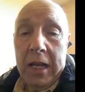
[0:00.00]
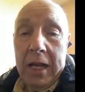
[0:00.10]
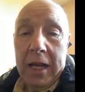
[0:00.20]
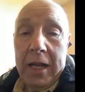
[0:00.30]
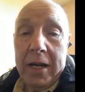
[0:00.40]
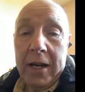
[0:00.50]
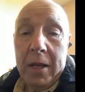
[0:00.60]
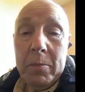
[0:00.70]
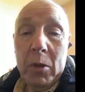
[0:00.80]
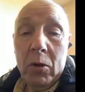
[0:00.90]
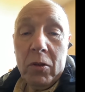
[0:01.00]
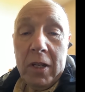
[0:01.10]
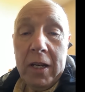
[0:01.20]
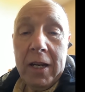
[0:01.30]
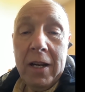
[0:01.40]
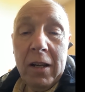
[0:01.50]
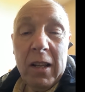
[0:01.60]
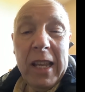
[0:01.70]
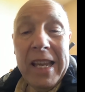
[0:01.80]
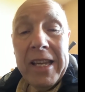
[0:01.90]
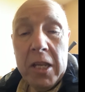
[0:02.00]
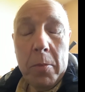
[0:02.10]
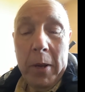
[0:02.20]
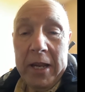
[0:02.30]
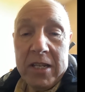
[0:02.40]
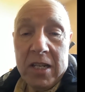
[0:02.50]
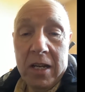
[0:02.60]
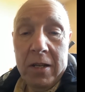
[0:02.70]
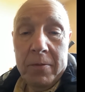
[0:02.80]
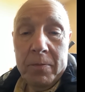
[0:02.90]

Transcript: and I built a little incubator